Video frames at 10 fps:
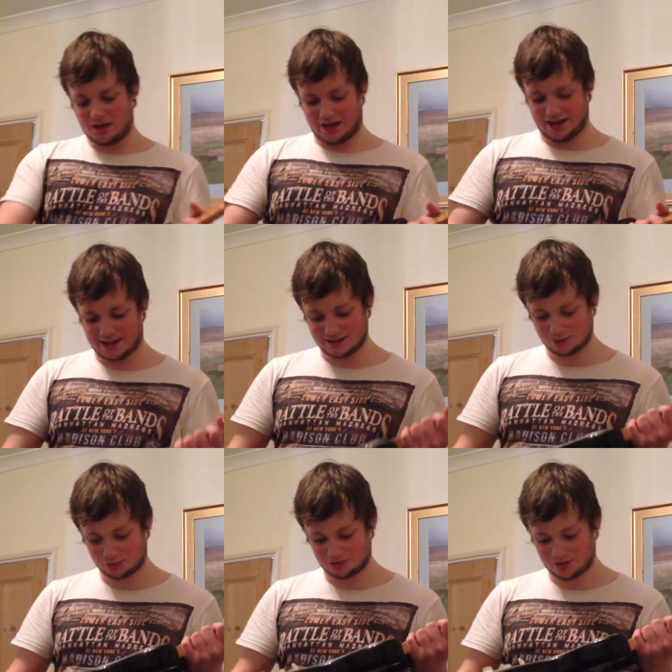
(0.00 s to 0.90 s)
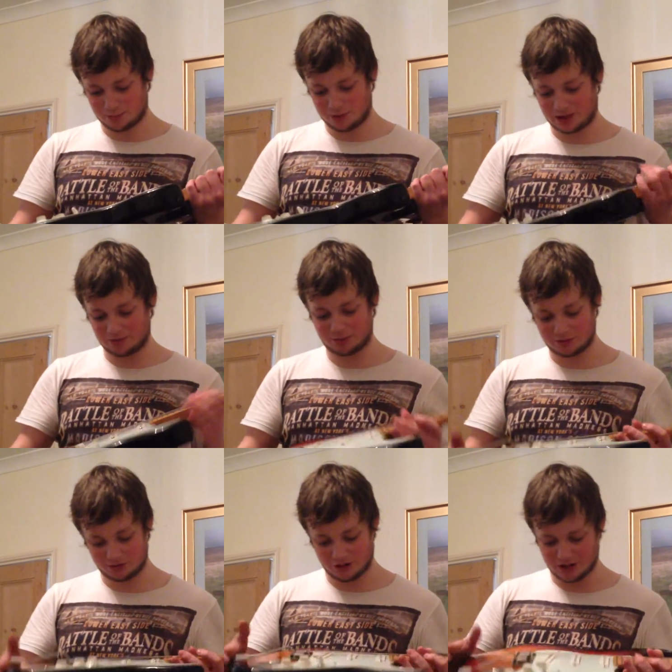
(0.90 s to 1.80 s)
And also the pickups have
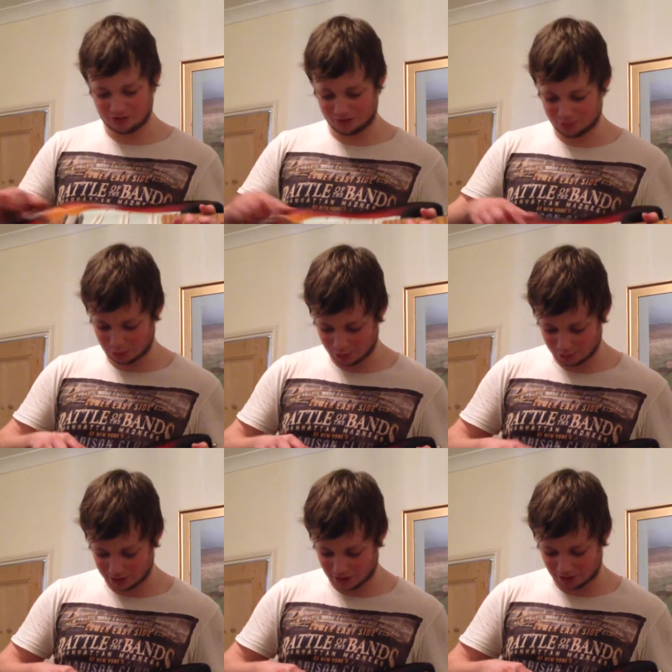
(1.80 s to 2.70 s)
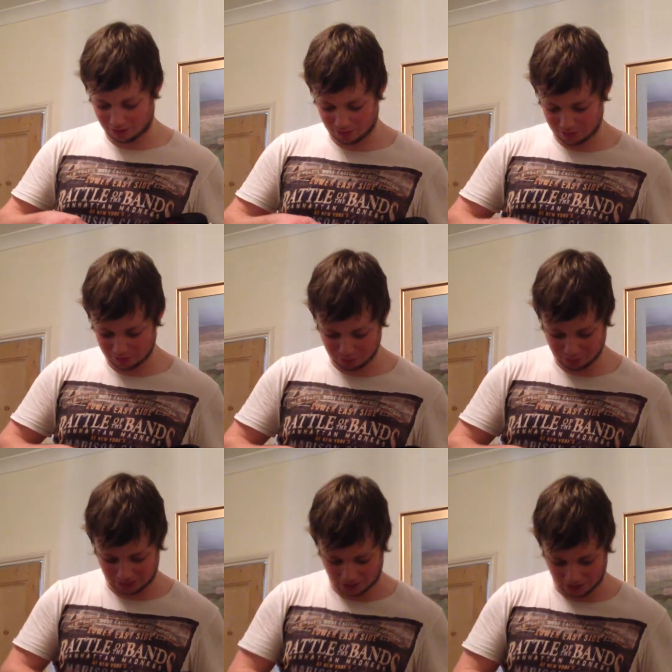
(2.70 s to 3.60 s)
been changed for Rio Grande
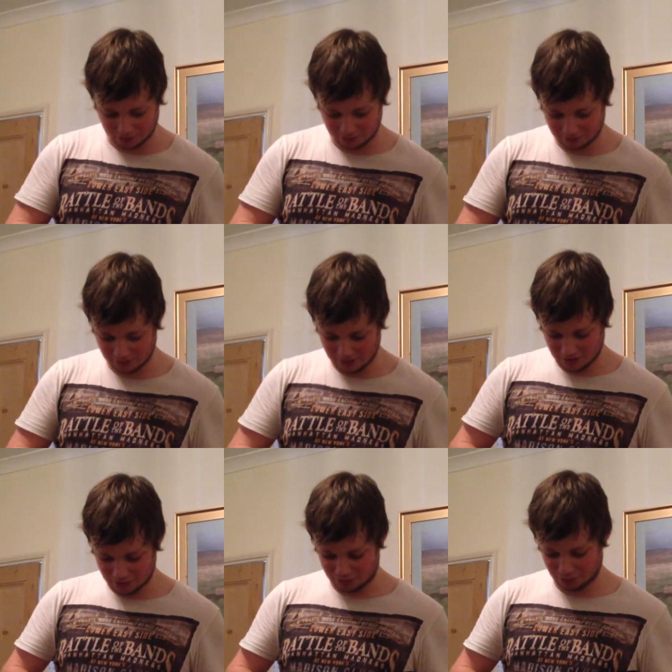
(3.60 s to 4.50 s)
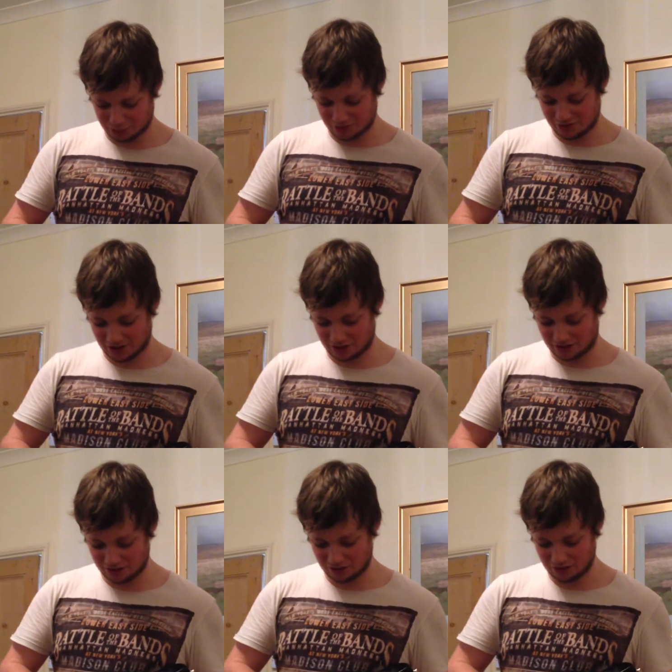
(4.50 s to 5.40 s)
pickups, which are boutique,